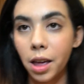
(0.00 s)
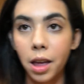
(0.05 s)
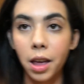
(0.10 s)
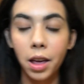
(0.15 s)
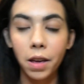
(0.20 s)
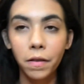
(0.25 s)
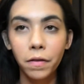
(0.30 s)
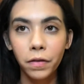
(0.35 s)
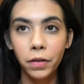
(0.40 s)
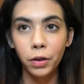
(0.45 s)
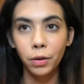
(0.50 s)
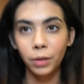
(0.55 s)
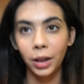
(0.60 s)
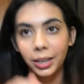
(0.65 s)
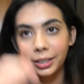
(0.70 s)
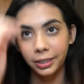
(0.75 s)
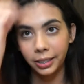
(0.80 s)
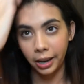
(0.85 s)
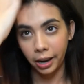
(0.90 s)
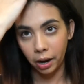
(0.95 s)
If you,
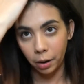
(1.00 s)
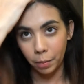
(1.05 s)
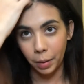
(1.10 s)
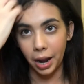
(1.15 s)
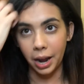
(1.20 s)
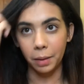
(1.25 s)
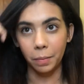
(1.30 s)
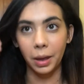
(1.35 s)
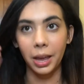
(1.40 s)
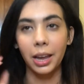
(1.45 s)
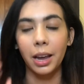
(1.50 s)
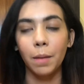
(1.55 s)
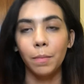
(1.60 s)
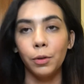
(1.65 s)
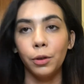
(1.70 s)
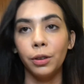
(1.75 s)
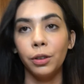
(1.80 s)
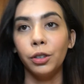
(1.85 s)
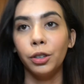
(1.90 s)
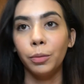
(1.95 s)
let's say, are buying makeup,
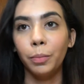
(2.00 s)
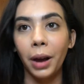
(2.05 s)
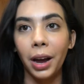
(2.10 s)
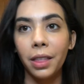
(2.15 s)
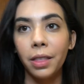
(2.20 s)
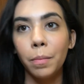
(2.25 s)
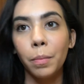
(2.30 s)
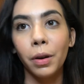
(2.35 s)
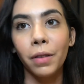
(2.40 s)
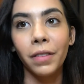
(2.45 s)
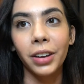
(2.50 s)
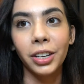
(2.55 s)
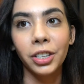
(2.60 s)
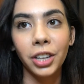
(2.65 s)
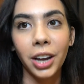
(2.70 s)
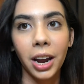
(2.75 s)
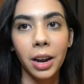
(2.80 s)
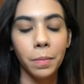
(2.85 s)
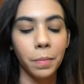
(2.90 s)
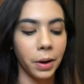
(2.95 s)
you can just buy the perfect
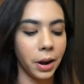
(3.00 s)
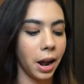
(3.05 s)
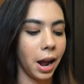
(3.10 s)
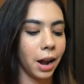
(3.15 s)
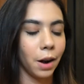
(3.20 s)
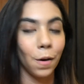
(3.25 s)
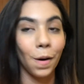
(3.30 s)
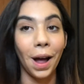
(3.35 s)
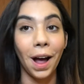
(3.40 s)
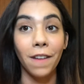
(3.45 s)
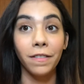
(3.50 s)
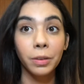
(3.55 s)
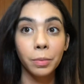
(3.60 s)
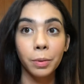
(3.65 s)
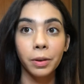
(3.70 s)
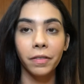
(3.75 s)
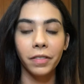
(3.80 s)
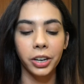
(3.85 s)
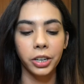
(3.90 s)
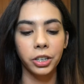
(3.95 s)
shade, but I don't have the
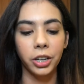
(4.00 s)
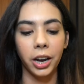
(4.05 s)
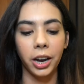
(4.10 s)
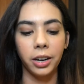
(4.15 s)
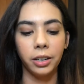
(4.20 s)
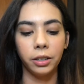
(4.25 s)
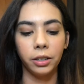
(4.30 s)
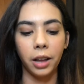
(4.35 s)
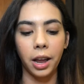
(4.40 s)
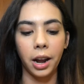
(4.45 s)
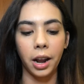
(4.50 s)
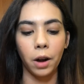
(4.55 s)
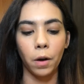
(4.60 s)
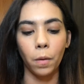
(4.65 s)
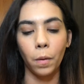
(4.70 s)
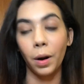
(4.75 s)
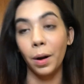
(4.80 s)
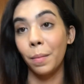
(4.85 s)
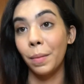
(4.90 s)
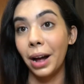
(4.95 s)
perfect shade and I don't
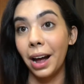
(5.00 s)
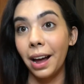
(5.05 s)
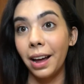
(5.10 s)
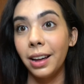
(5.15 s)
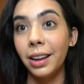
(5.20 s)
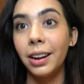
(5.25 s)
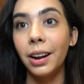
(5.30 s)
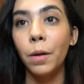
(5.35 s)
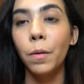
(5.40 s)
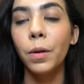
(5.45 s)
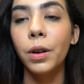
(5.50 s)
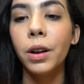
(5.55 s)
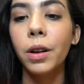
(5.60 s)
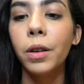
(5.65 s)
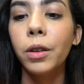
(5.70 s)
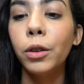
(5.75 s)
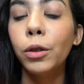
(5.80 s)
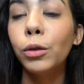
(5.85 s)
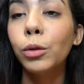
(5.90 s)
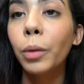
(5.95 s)
want to buy it. I want
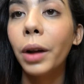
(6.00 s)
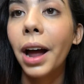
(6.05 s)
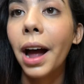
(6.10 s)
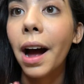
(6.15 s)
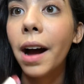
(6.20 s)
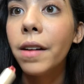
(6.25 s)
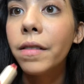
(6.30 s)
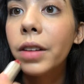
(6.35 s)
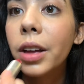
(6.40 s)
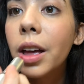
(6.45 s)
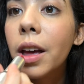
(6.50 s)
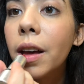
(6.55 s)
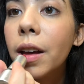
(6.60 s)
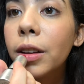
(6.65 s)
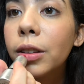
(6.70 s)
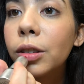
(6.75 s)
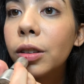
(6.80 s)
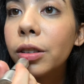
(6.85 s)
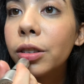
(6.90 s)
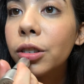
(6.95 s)
to use what I have,
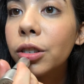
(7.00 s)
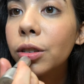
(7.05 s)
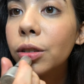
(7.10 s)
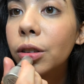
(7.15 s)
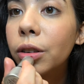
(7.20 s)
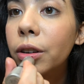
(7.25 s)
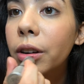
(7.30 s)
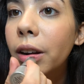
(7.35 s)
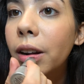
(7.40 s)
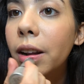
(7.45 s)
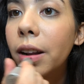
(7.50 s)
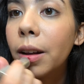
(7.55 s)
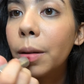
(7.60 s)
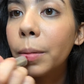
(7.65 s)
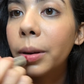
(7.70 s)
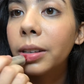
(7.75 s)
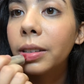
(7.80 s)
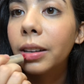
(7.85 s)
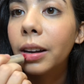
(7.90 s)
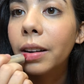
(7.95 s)
so I just created it
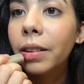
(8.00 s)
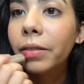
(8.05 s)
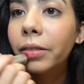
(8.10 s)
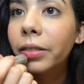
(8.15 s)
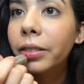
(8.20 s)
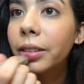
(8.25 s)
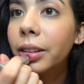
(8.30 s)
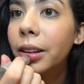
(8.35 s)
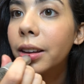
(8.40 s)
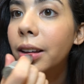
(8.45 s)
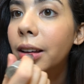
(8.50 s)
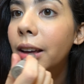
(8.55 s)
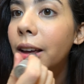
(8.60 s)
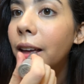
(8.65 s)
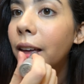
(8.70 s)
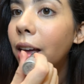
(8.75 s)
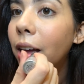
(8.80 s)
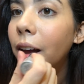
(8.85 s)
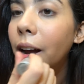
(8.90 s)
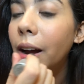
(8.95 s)
myself.
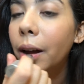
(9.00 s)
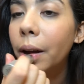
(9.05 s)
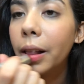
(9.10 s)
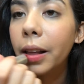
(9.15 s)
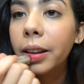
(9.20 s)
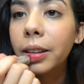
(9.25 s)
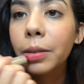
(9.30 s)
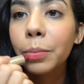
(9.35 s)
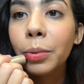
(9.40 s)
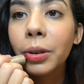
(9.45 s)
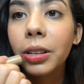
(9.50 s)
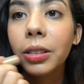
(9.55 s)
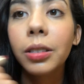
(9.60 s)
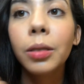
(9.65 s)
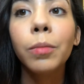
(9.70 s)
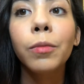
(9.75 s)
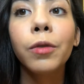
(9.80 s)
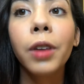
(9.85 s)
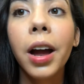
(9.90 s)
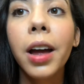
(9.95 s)
I like to put
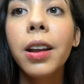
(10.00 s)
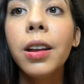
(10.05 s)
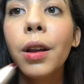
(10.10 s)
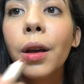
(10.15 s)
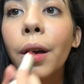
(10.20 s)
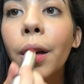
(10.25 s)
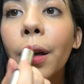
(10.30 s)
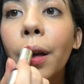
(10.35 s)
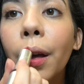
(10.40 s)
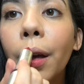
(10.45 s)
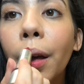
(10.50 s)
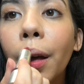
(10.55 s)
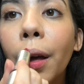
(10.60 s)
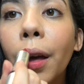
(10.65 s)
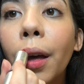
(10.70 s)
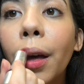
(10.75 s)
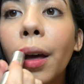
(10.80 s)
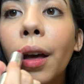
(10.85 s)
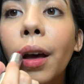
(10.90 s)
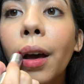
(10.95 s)
some red,
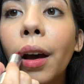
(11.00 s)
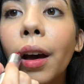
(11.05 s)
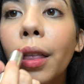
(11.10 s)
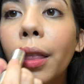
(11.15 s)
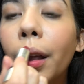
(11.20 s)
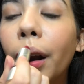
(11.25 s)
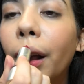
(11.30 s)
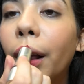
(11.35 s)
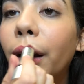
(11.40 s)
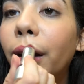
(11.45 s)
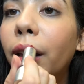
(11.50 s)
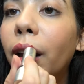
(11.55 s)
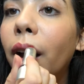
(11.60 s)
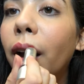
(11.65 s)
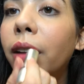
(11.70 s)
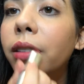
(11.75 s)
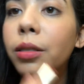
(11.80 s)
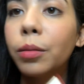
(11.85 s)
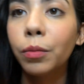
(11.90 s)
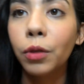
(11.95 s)
and then I like to
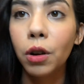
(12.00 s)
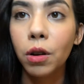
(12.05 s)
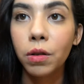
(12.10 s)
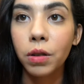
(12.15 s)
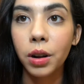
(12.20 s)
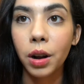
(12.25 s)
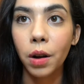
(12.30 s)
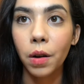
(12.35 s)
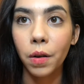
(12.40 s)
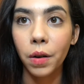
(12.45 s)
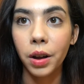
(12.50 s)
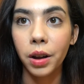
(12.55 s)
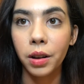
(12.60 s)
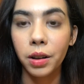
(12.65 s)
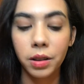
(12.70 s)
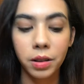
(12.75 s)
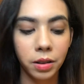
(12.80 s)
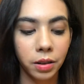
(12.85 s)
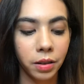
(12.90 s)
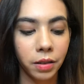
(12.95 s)
add some coconut
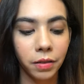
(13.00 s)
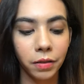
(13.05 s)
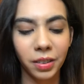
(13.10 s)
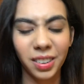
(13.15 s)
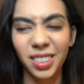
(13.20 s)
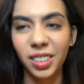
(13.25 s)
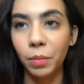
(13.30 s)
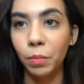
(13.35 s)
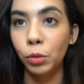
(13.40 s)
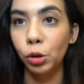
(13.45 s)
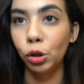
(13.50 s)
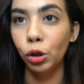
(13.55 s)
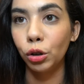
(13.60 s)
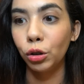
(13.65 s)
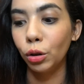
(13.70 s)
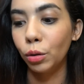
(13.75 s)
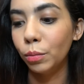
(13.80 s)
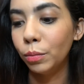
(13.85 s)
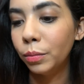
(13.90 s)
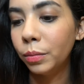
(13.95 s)
oil for some
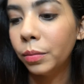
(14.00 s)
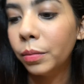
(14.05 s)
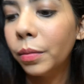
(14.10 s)
zoom.